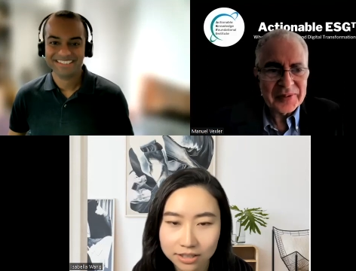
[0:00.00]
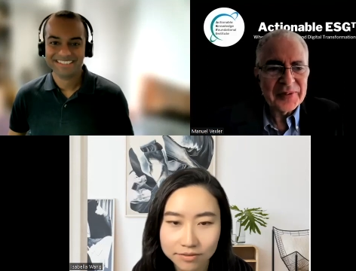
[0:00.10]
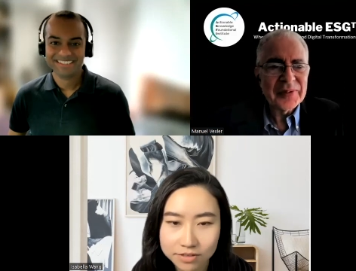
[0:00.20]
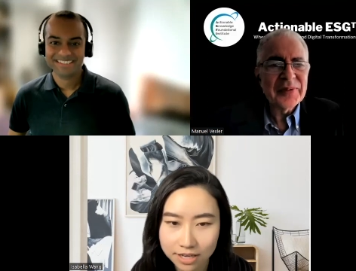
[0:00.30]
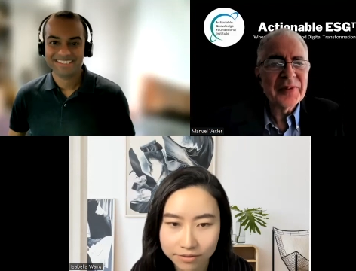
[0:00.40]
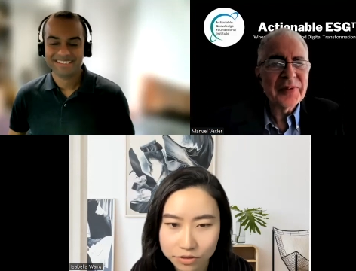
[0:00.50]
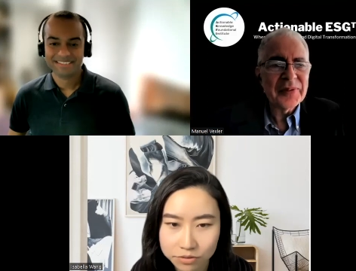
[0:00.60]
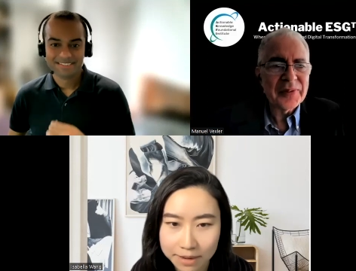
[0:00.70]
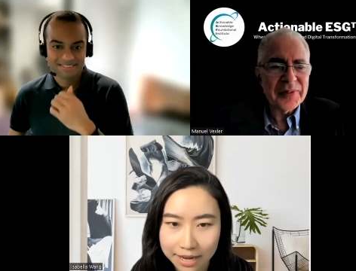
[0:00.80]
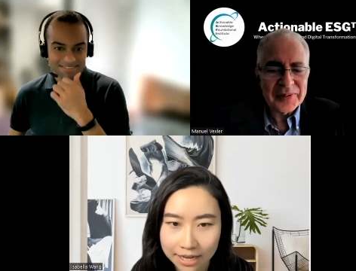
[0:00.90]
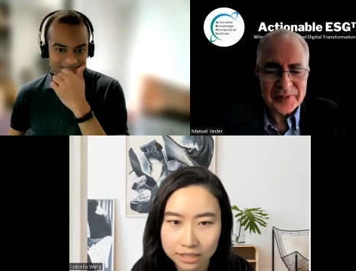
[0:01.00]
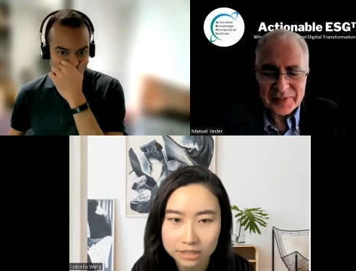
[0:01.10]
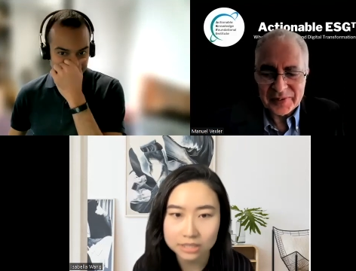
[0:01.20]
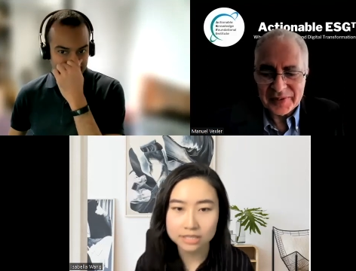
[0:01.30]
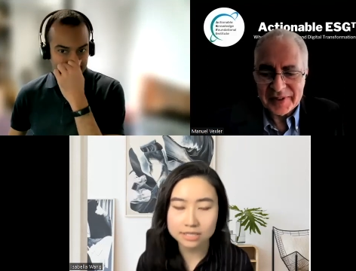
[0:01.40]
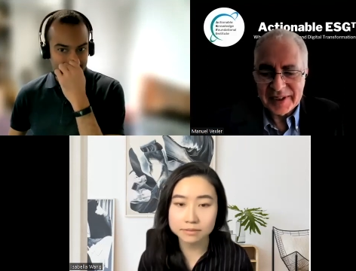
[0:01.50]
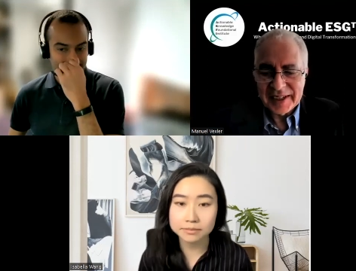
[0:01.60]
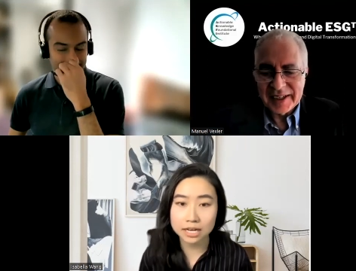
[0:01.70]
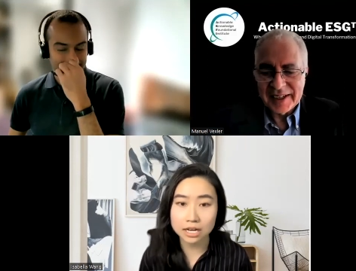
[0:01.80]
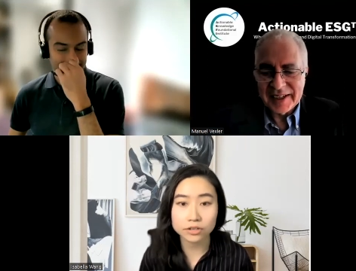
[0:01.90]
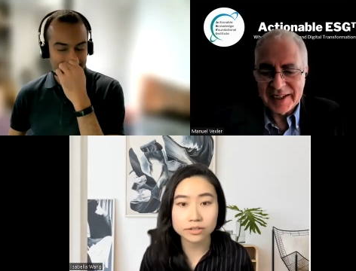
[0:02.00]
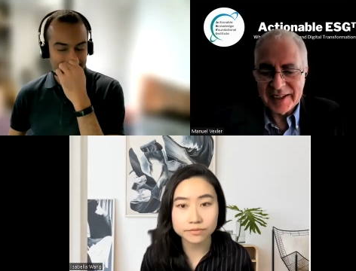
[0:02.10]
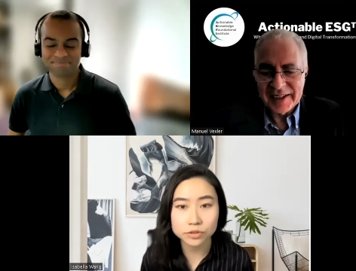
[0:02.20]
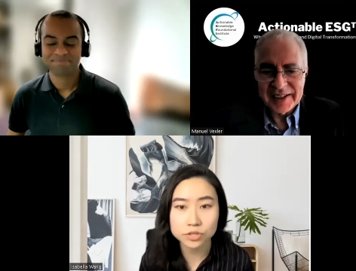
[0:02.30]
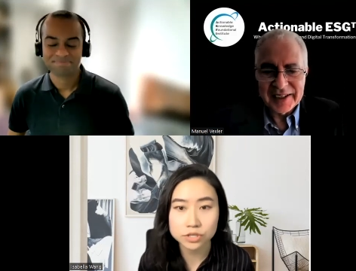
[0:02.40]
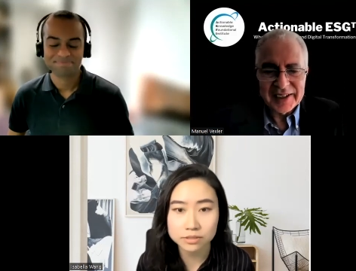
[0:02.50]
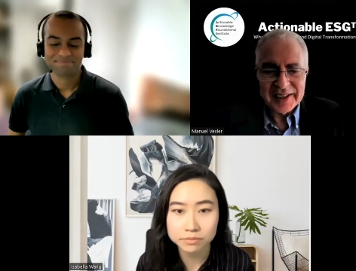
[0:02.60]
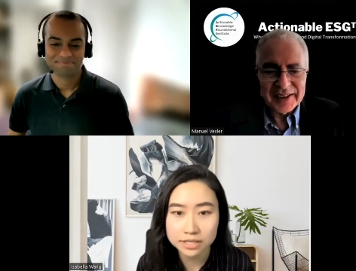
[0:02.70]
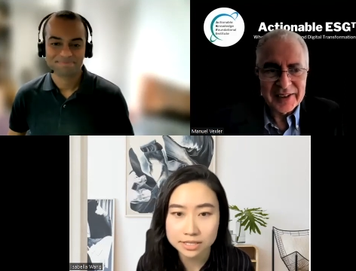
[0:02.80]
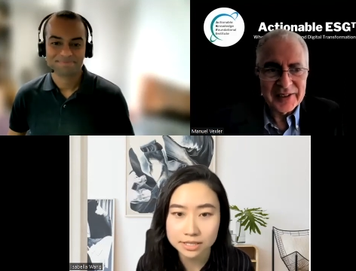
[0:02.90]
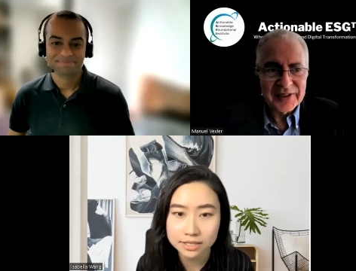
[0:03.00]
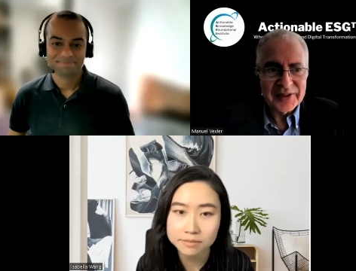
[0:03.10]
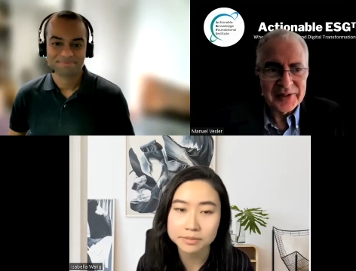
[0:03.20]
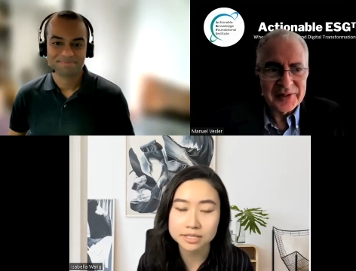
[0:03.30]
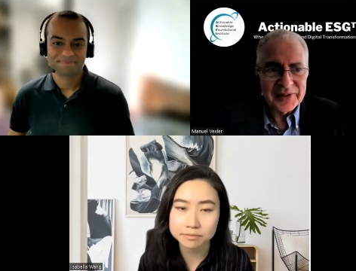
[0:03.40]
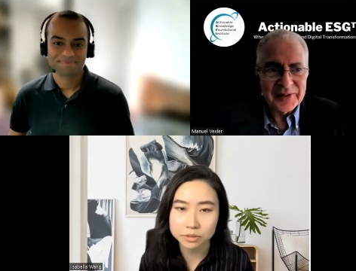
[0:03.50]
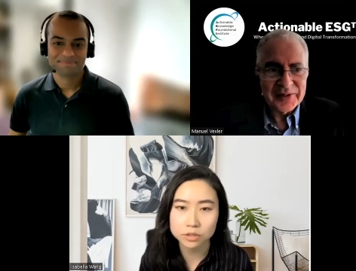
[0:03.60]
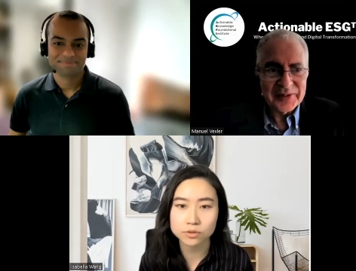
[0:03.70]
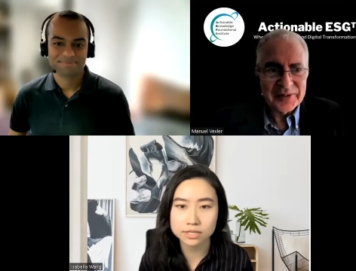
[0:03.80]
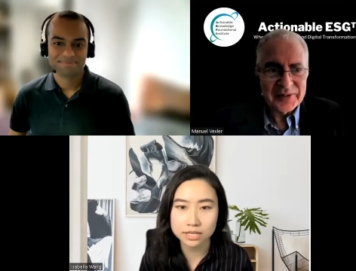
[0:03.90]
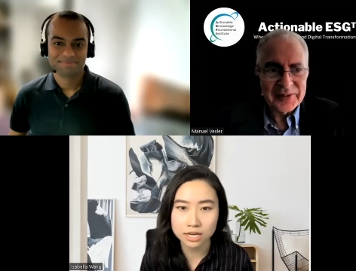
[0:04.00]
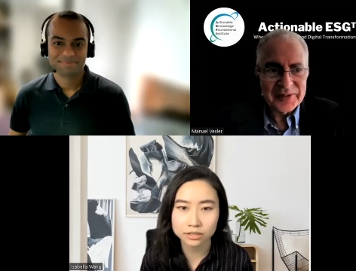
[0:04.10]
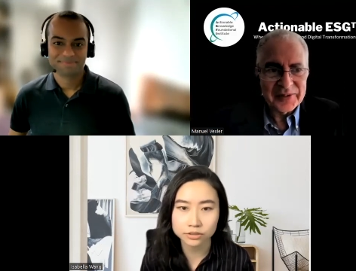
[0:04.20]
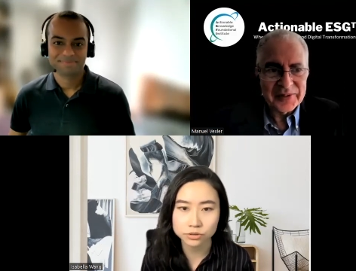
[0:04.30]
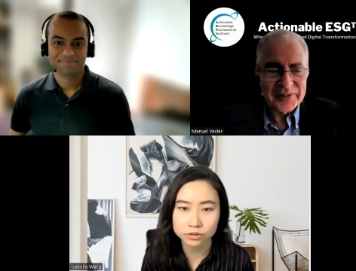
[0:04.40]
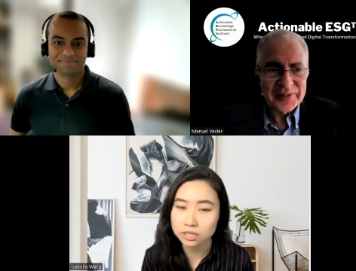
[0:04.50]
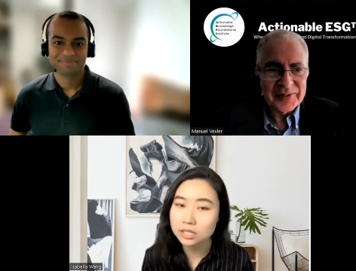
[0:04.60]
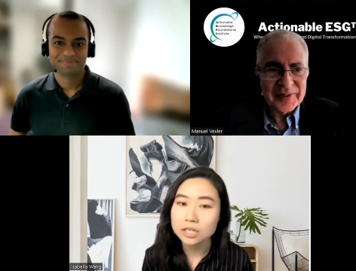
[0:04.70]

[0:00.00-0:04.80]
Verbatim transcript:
Speaker 1: Love to have you back somehow in the future. Please keep us posted on your